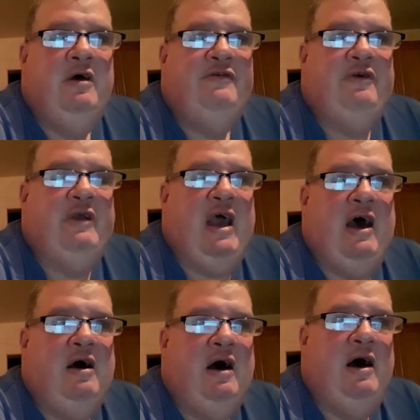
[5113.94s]
So,
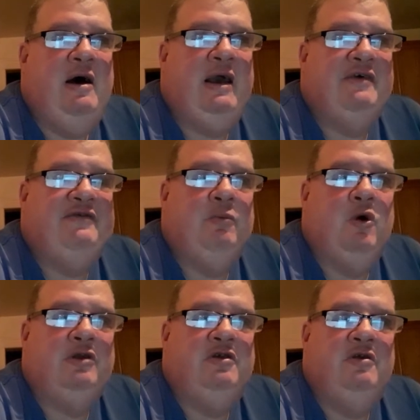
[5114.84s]
yeah, I got some
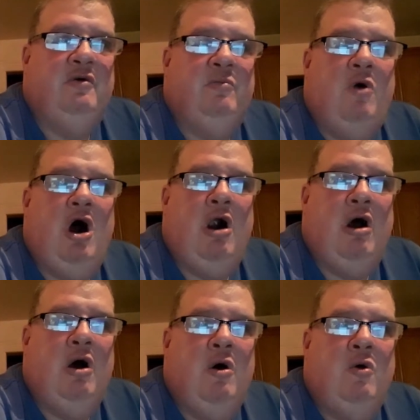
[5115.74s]
work to do
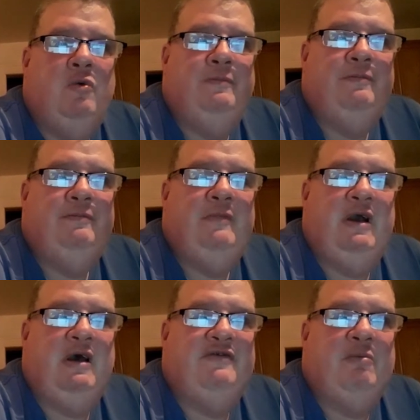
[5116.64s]
tomorrow.
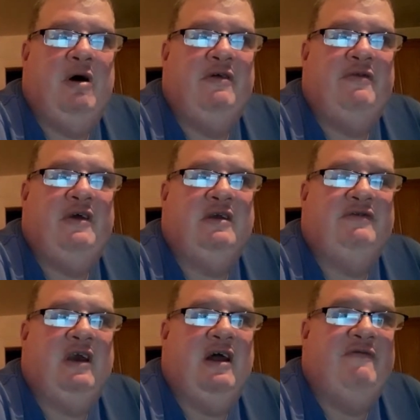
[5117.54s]
I got some other
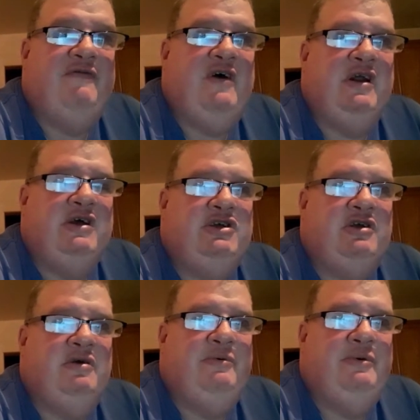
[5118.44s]
things I got to
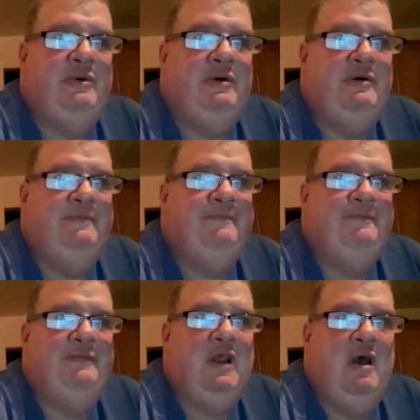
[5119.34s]
finish.
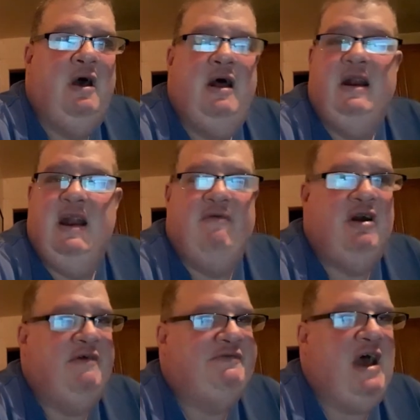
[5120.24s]
Never
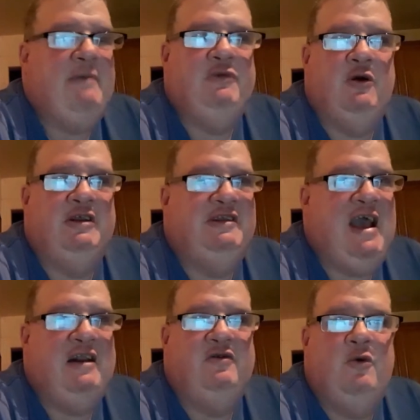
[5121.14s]
enough time during the
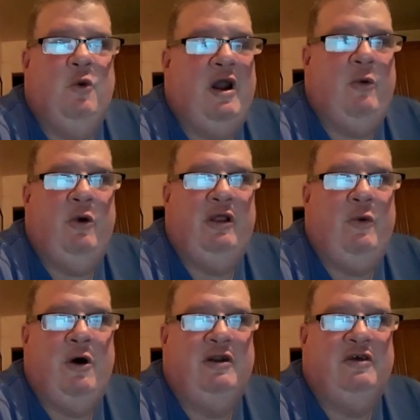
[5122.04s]
day to do what I really
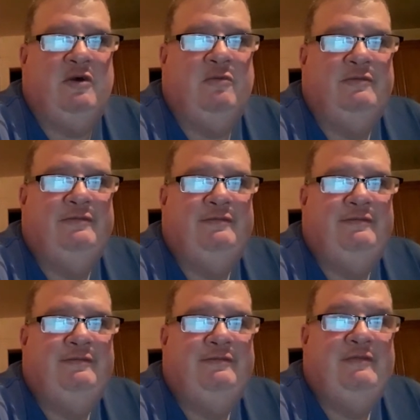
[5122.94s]
want to do.
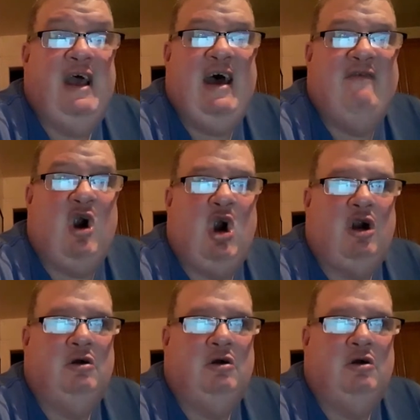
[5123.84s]
Ever.